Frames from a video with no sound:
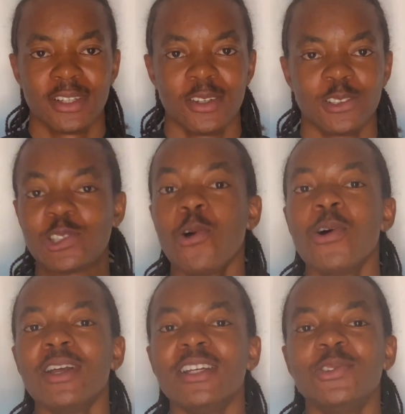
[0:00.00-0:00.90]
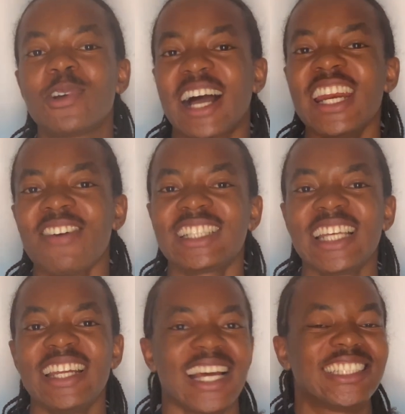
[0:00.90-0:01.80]
So you can never
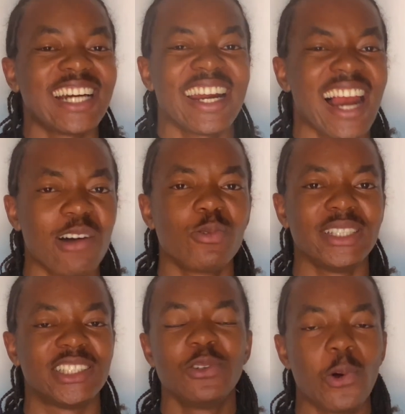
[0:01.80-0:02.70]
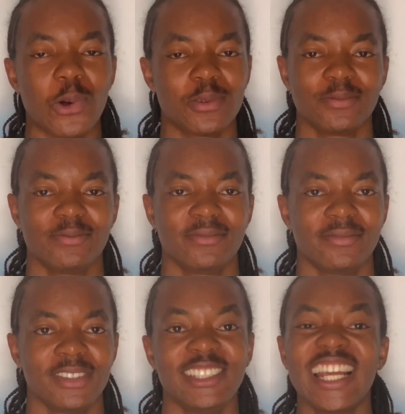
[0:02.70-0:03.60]
say Nigerian language. No,
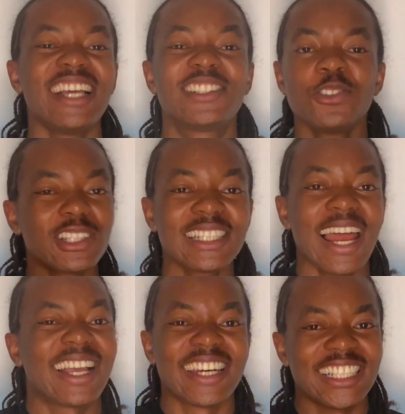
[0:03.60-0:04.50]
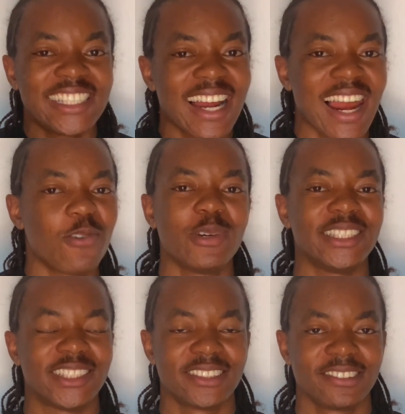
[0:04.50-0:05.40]
there is nothing like Nigerian
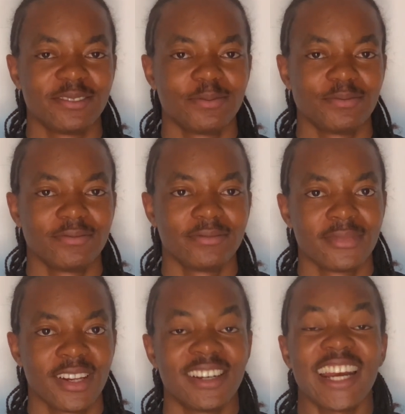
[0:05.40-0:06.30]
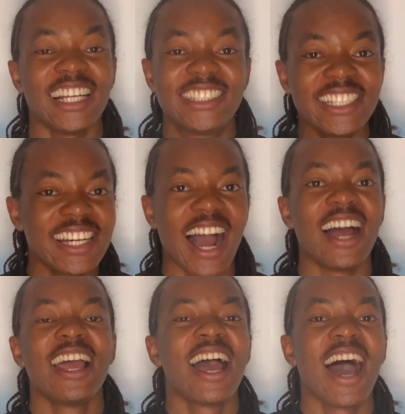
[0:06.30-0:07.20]
language. Nigeria
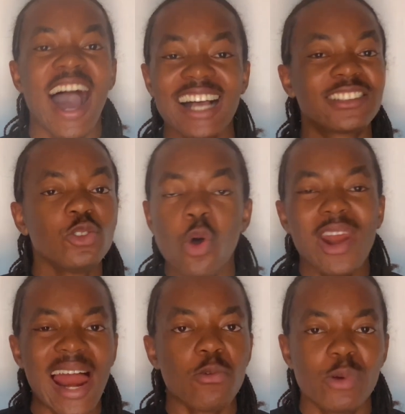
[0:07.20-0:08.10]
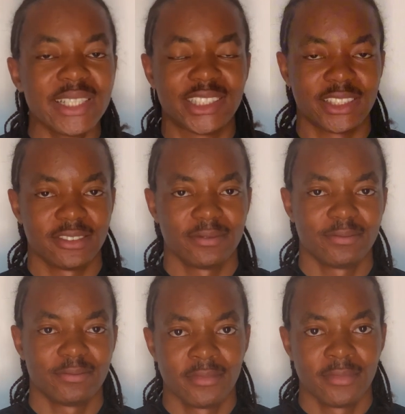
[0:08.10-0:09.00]
has no language,
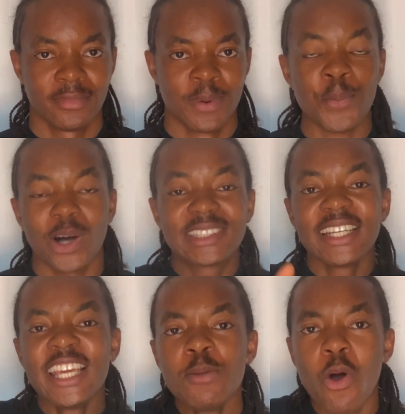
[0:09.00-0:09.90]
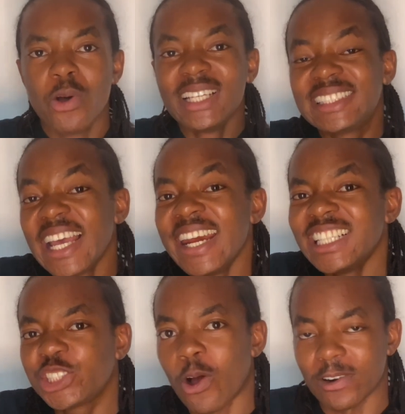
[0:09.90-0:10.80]
but Igbo is a
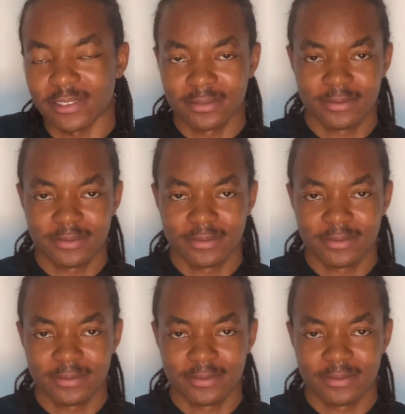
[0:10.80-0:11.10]
nation.